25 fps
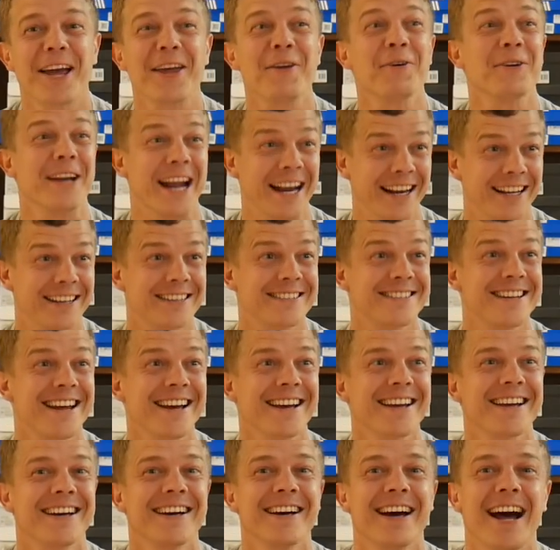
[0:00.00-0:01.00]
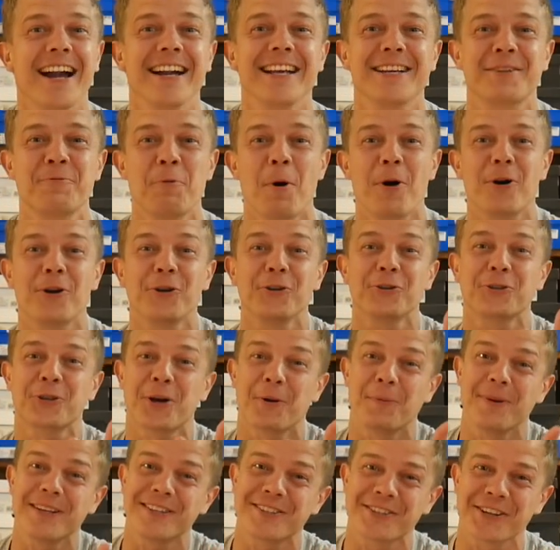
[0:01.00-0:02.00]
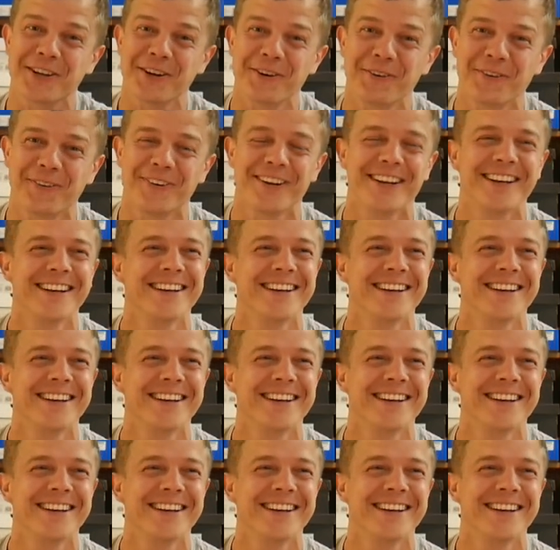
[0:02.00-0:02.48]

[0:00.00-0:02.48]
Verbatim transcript: Get you an Annex necker. Annex woggle's coming soon